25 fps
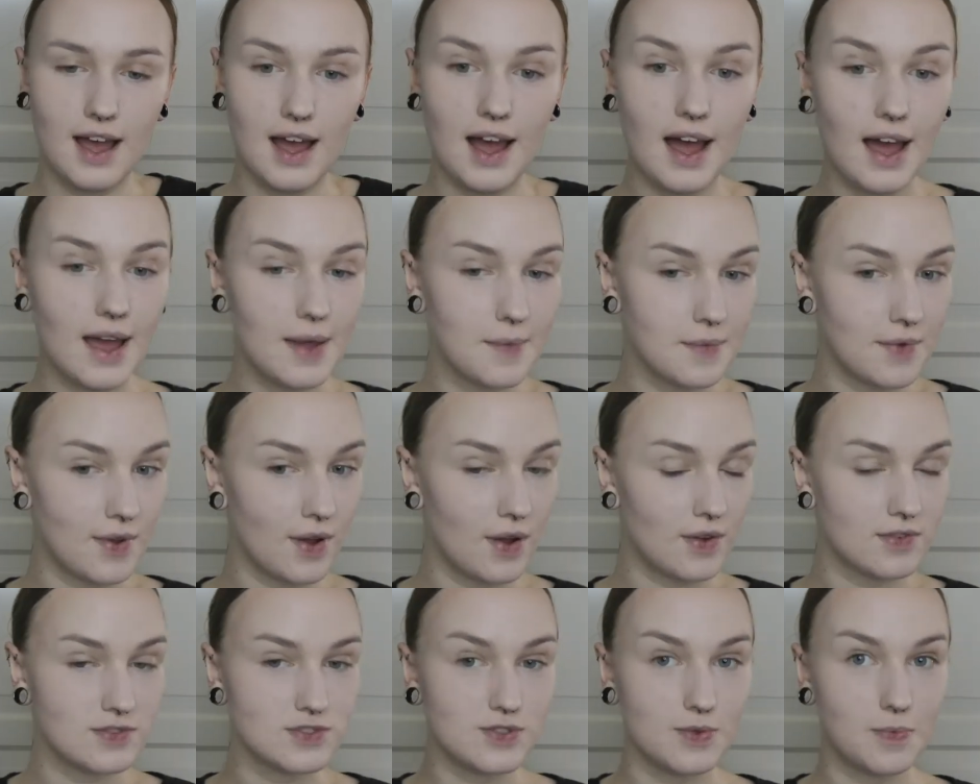I'm
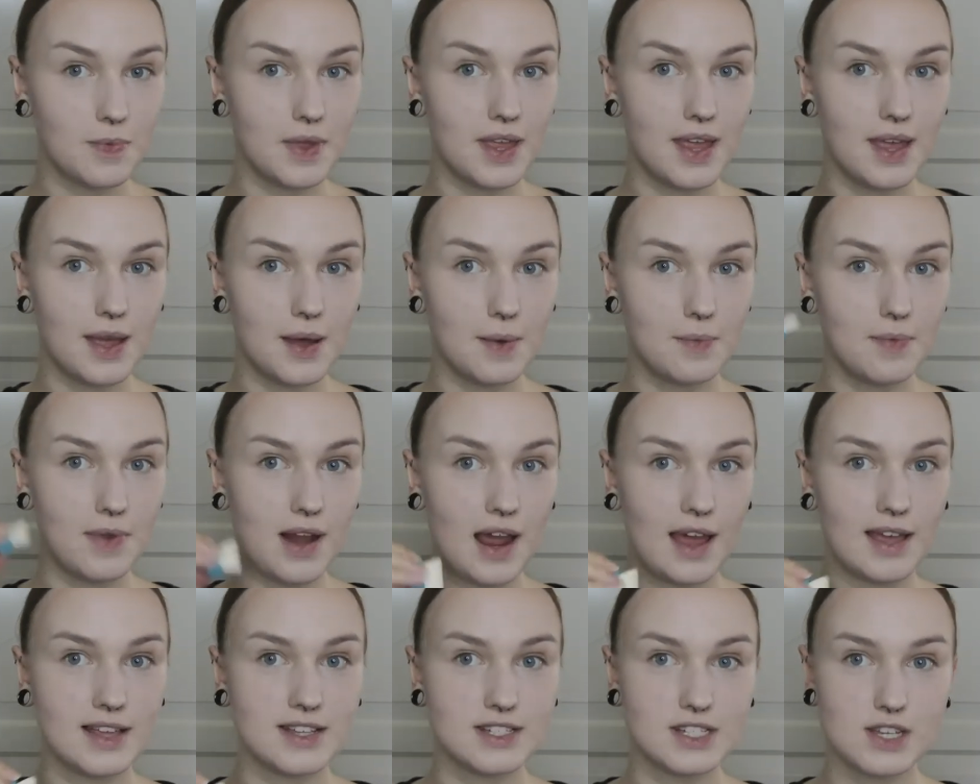going to be
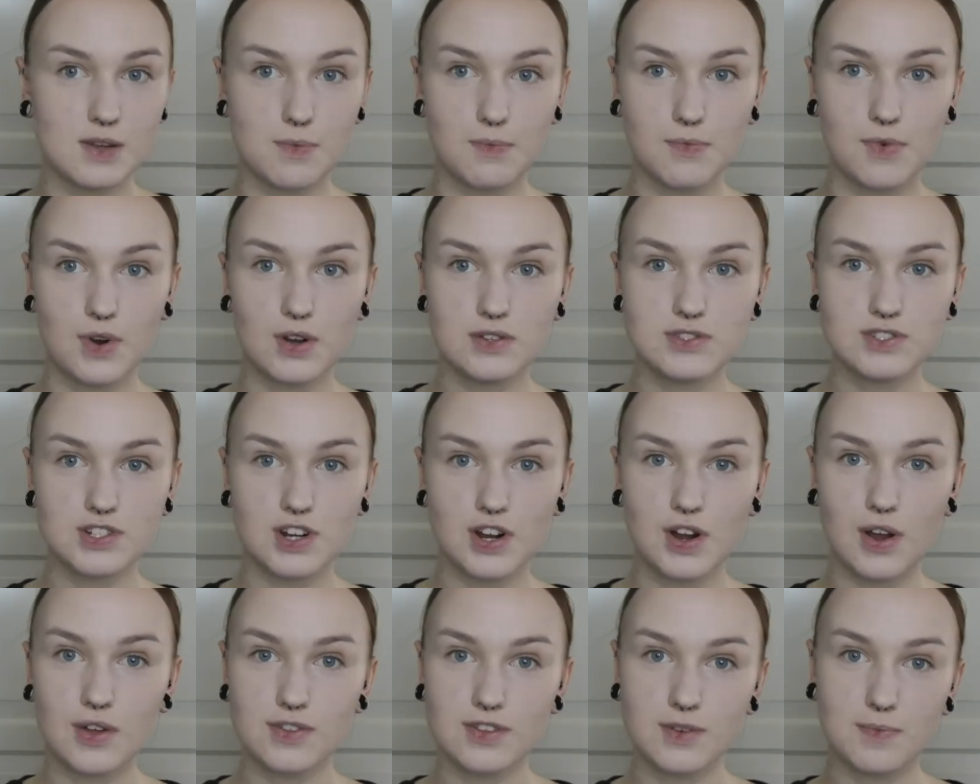applying some
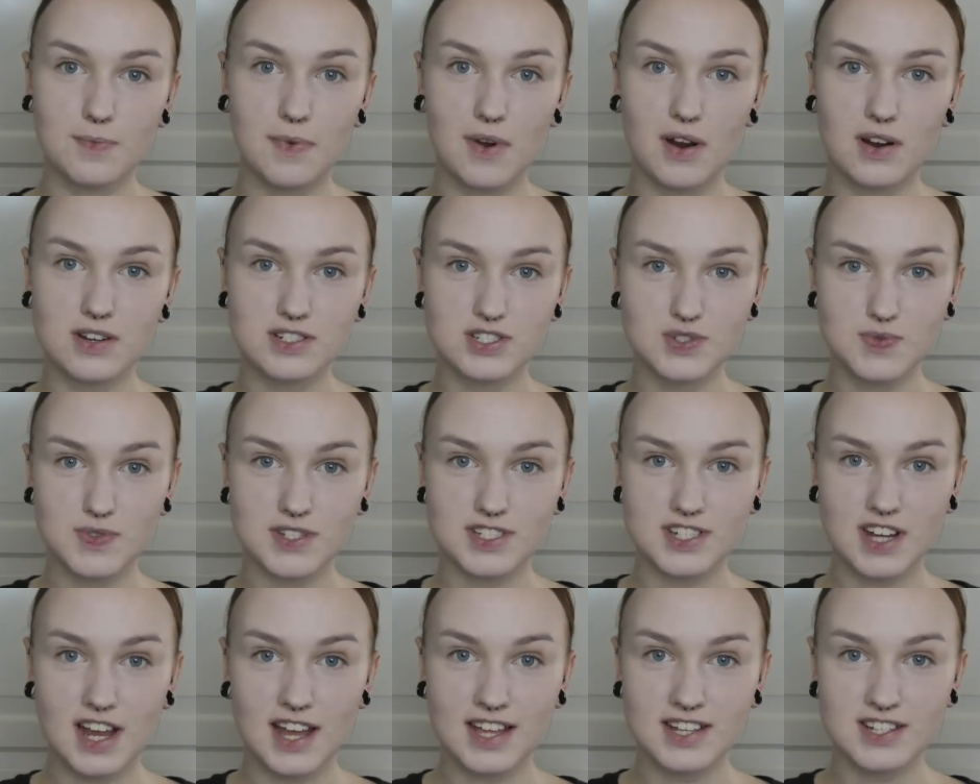bronzer on the parts
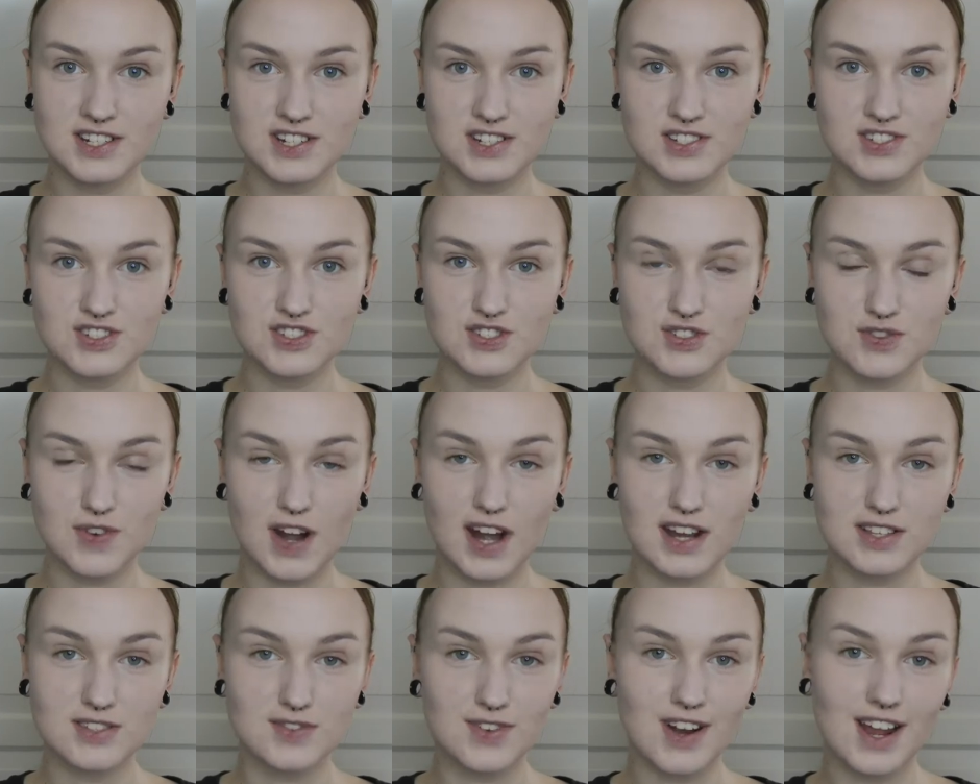which I just
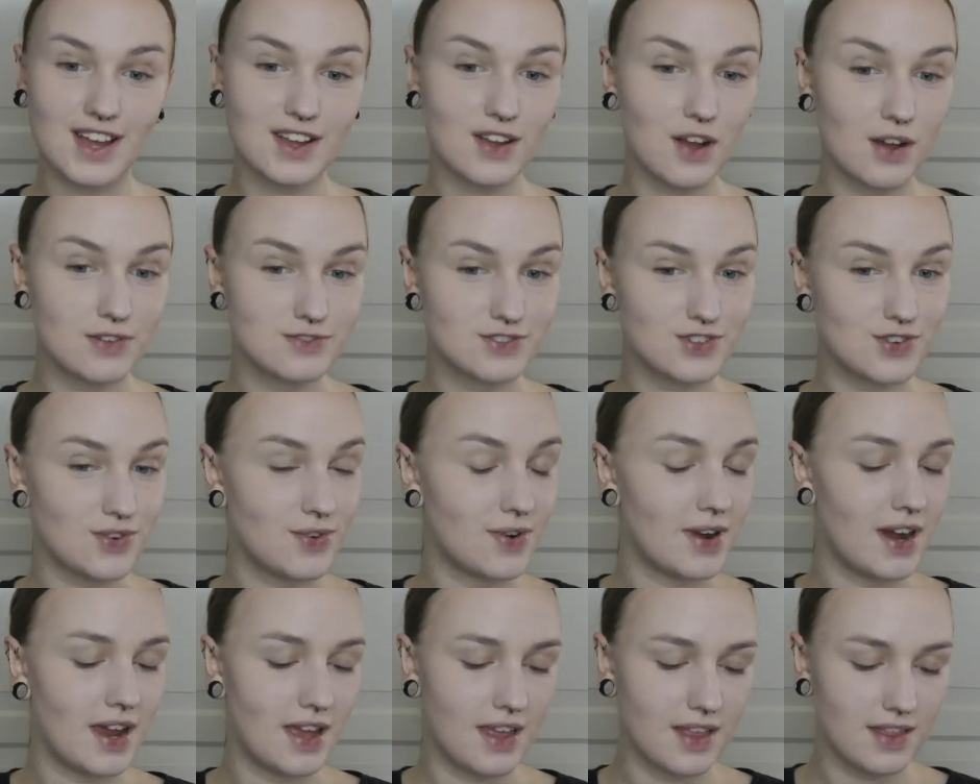tried to like
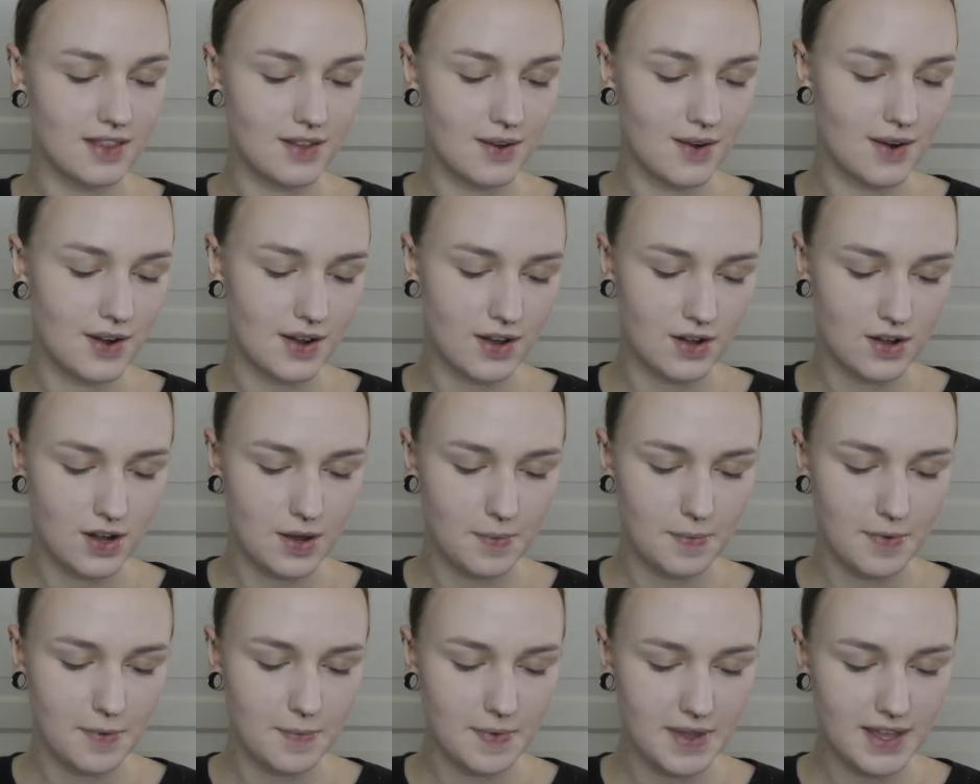contour and darken
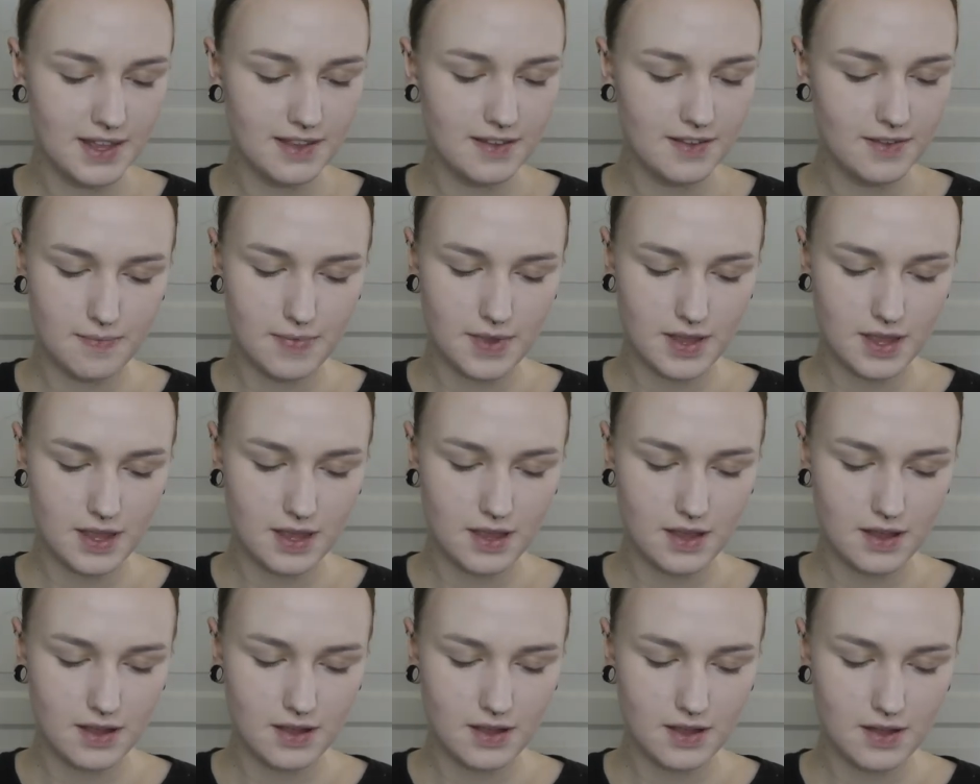up a bit,
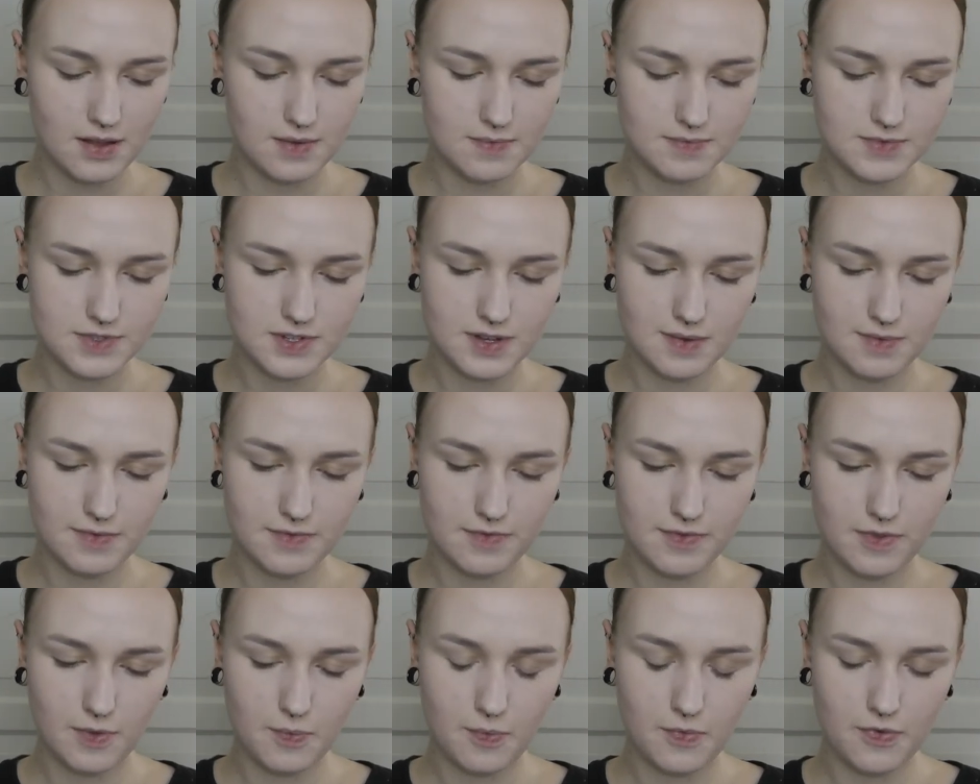picking up some
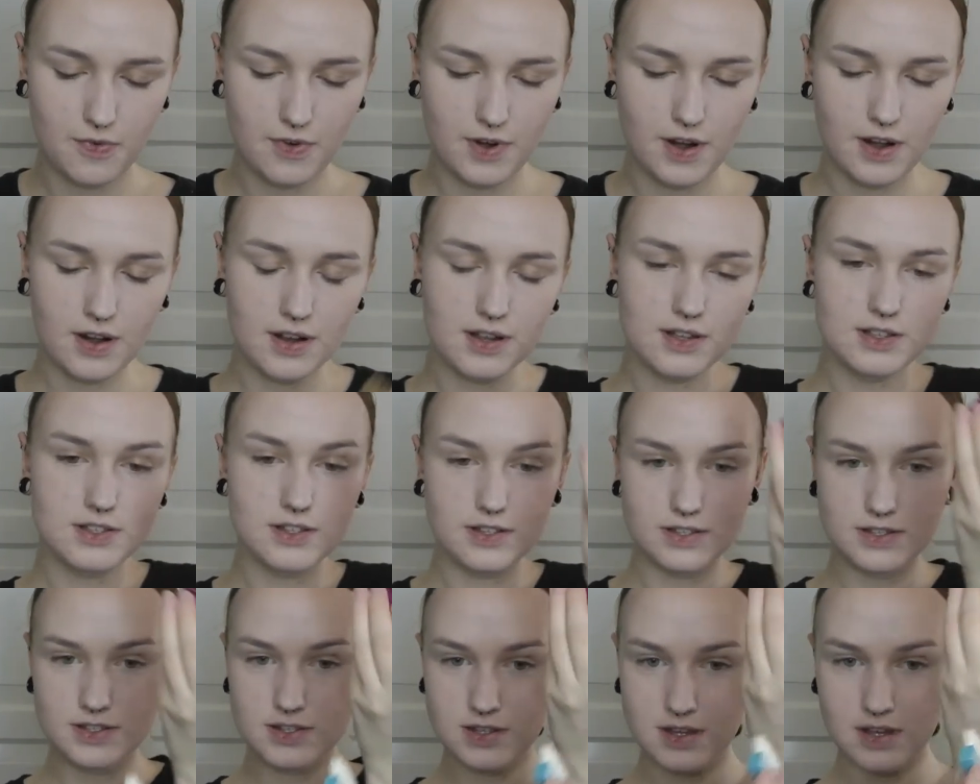of the
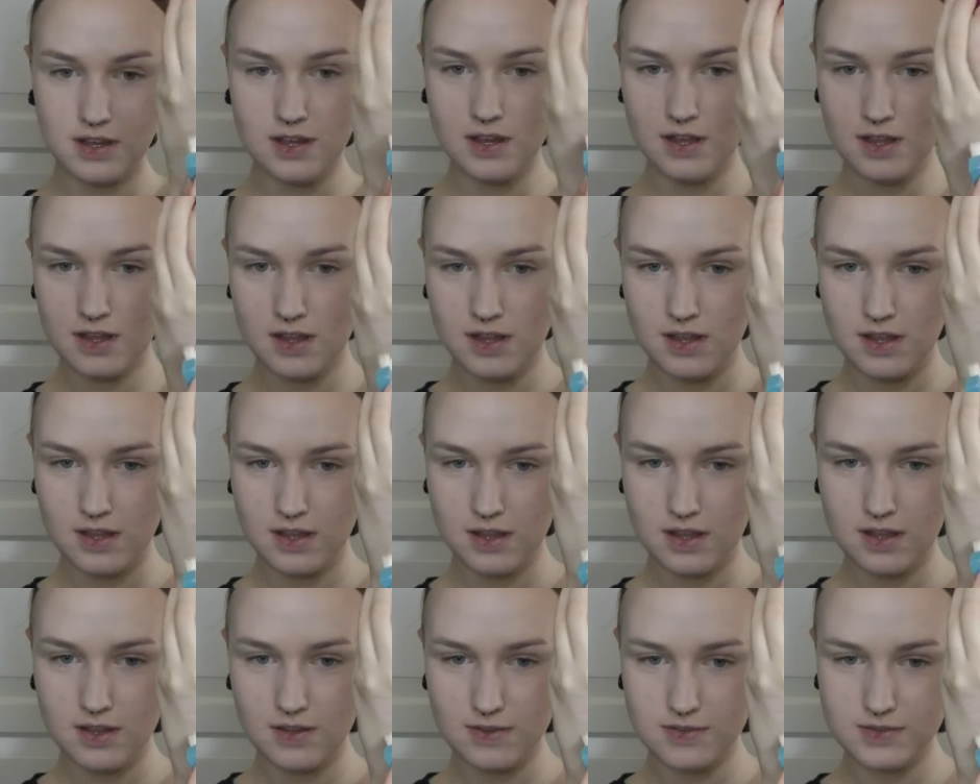products.
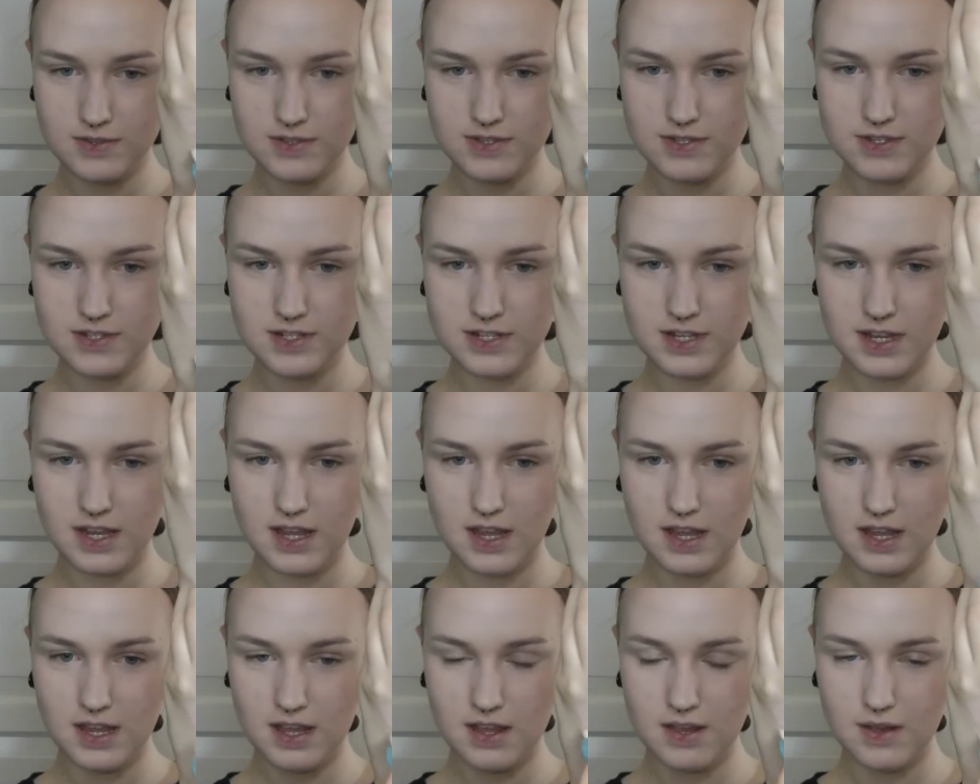I'm going to
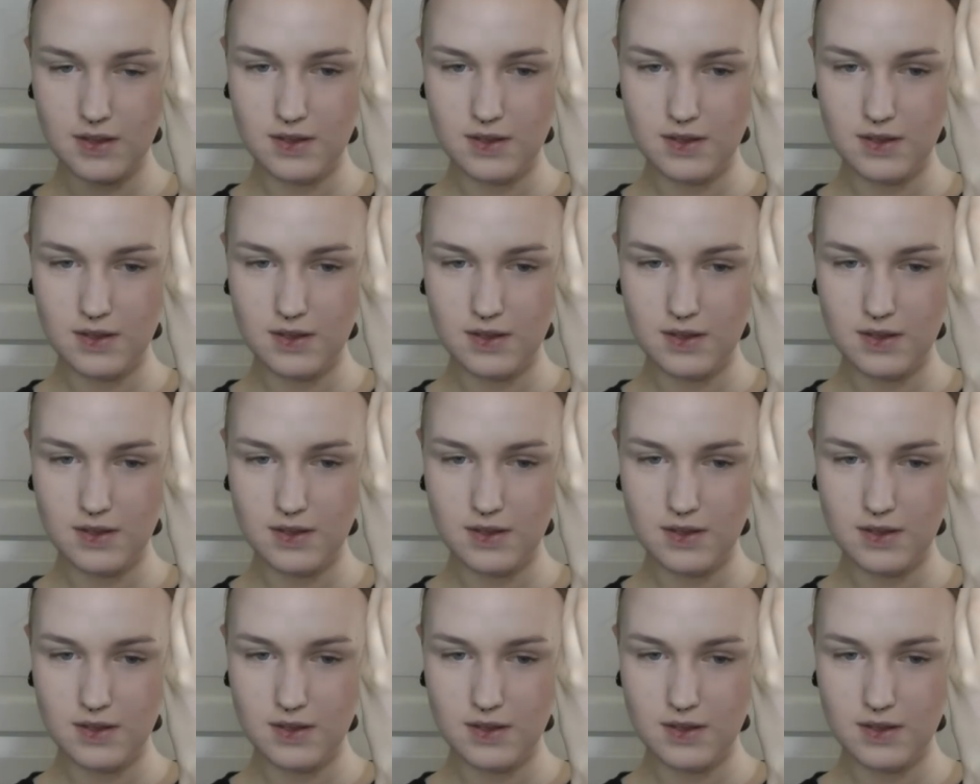see.